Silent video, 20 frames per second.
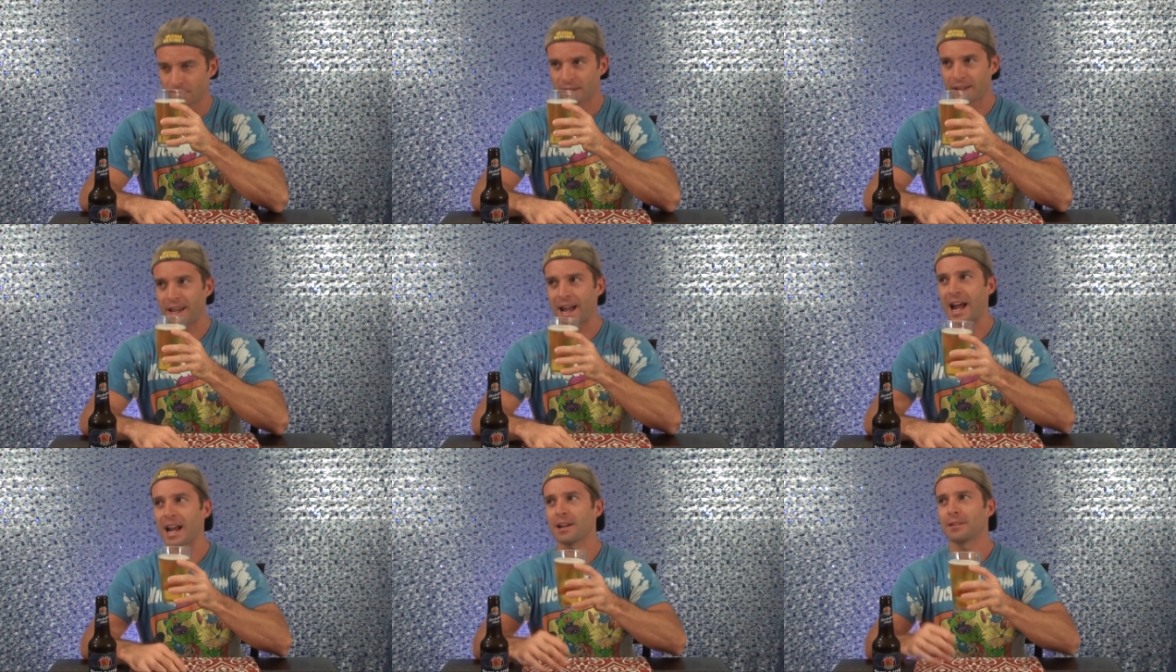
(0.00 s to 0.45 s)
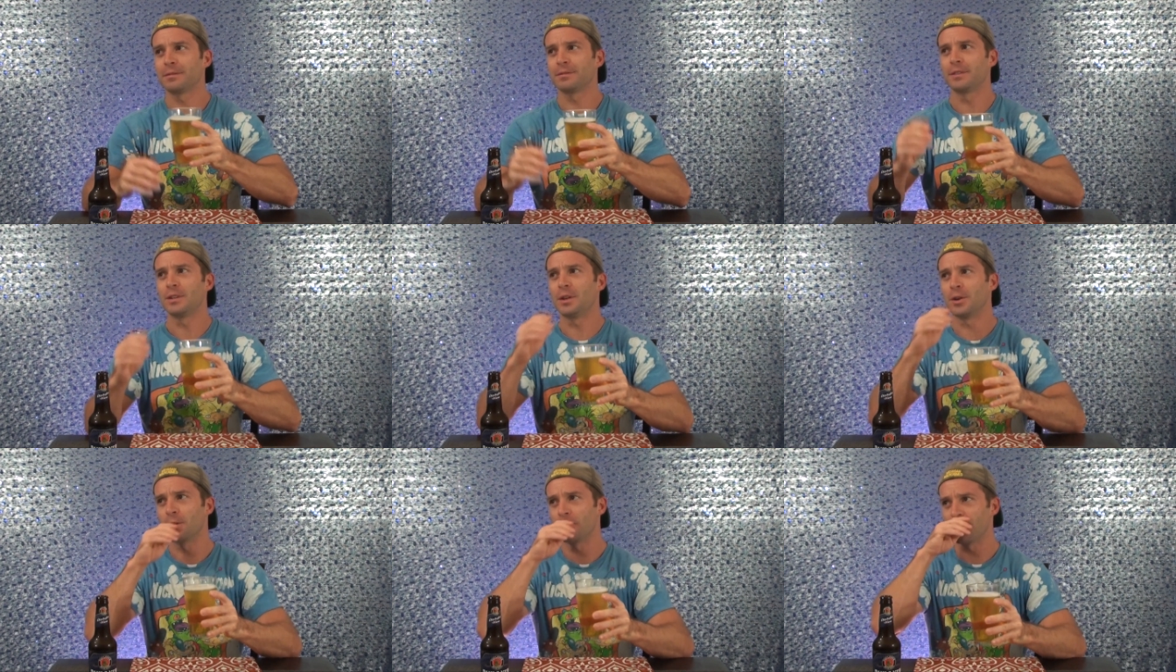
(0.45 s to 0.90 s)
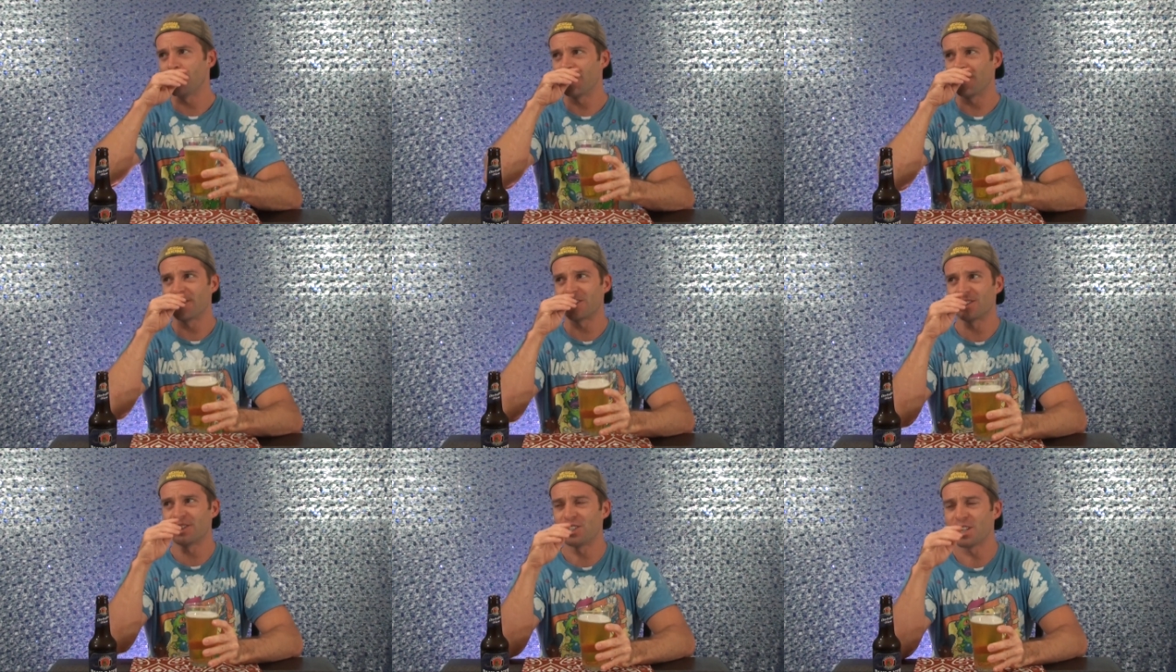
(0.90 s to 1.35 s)
kind of
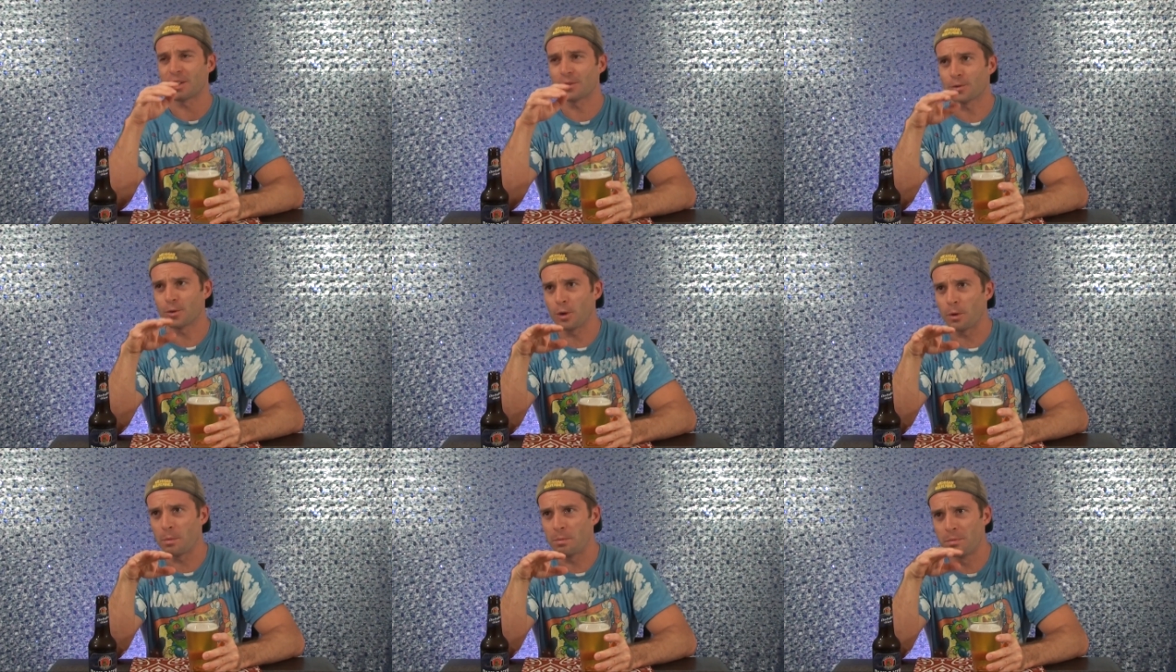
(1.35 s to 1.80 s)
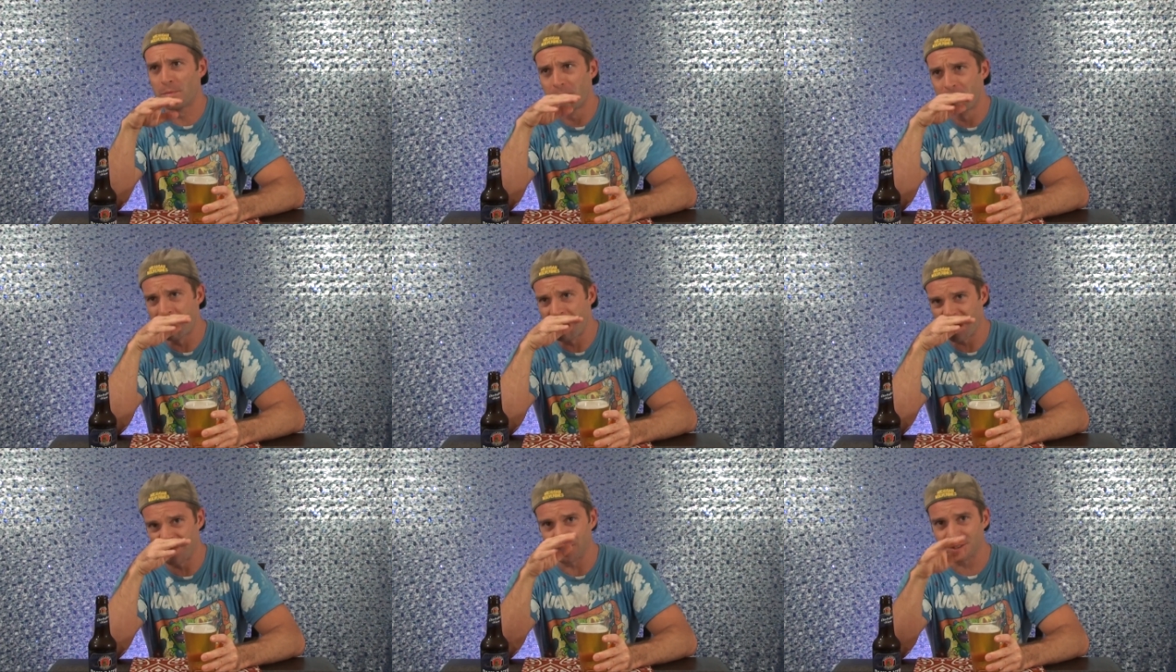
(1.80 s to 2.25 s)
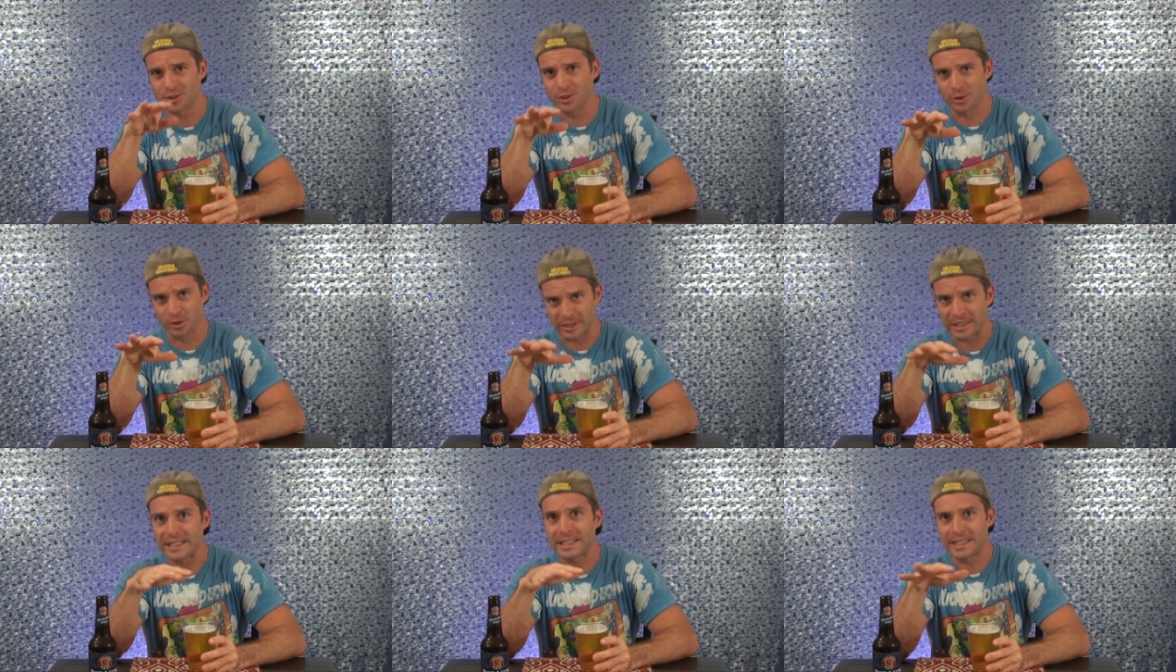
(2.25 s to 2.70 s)
your general
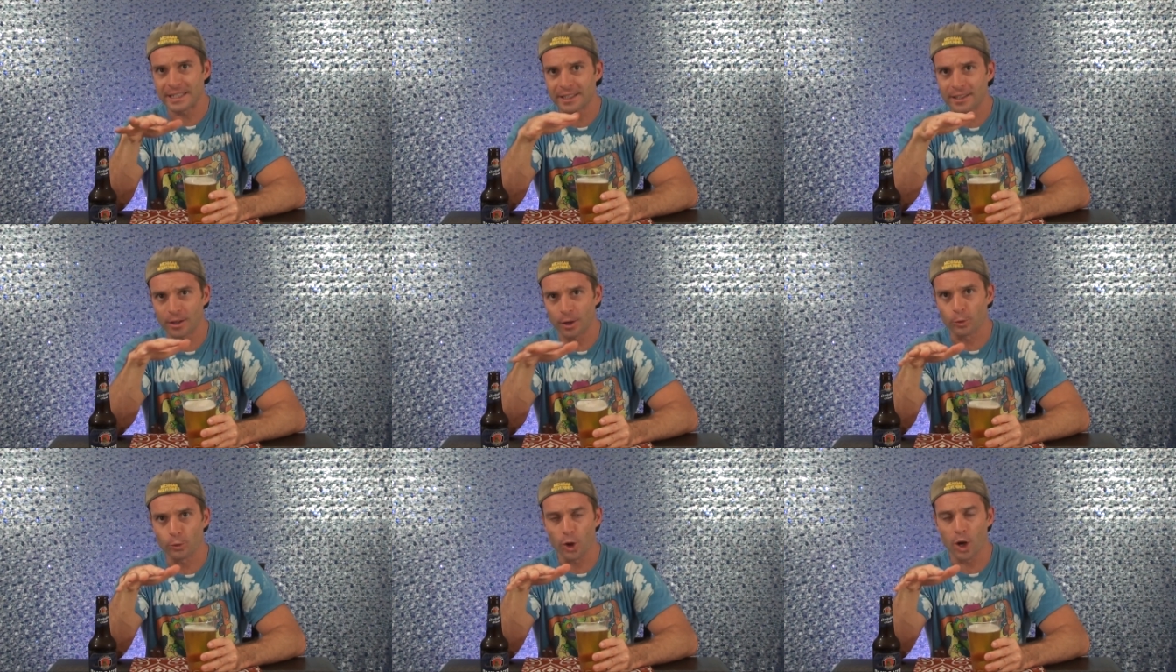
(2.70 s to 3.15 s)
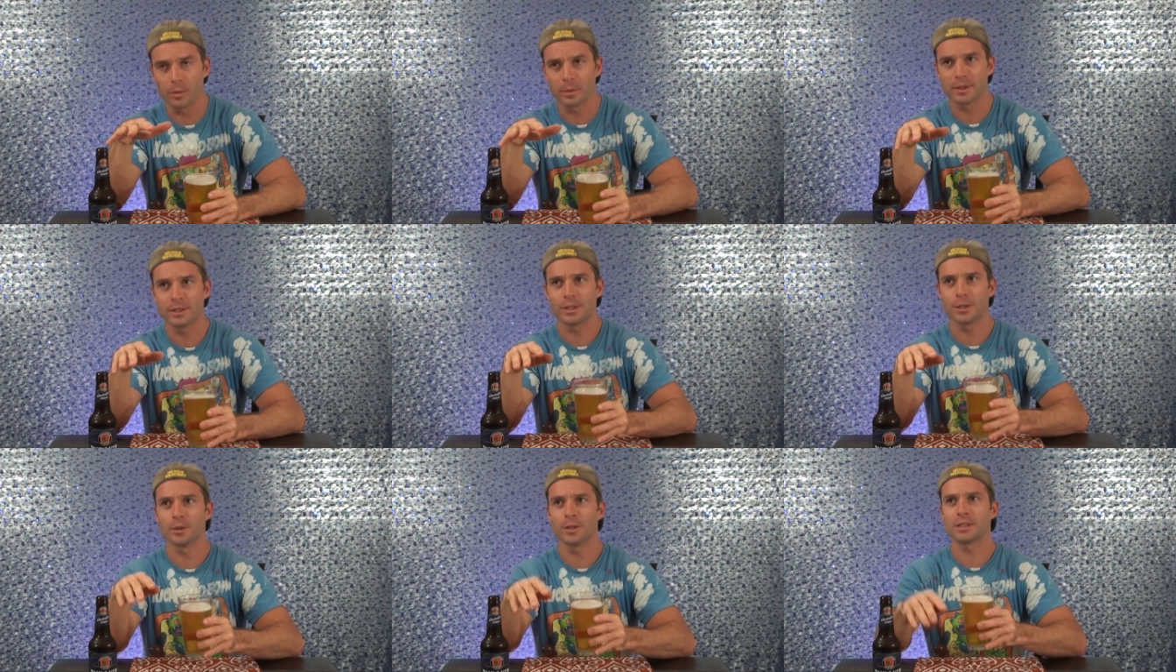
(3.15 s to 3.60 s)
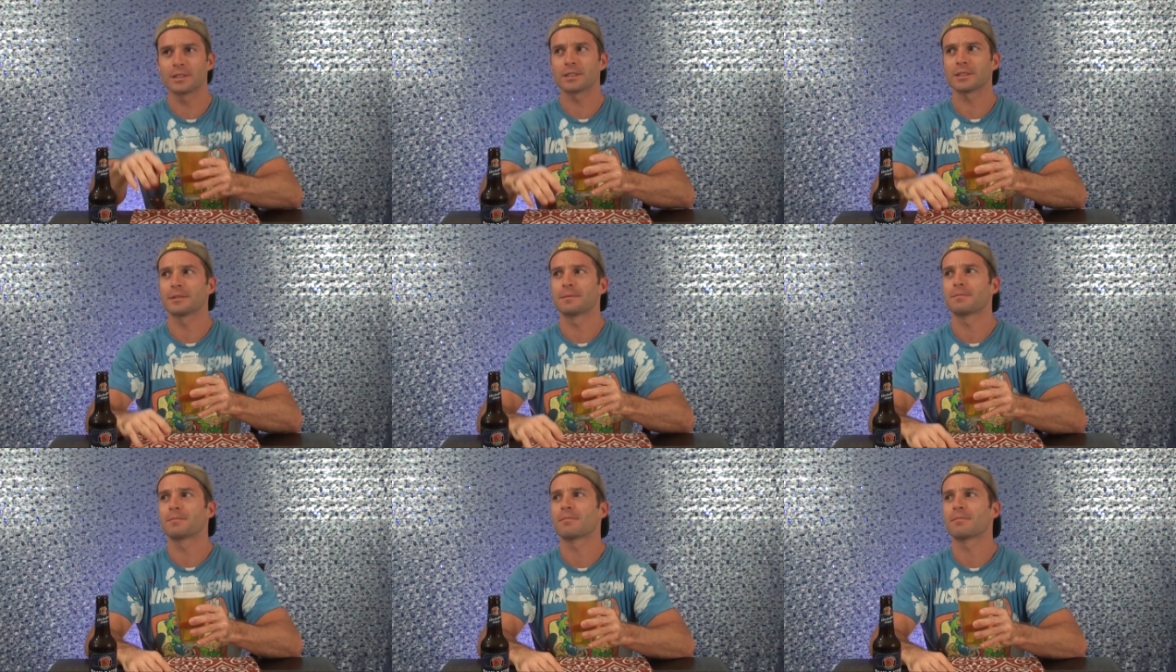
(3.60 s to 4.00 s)
Pilsner-y aroma to it.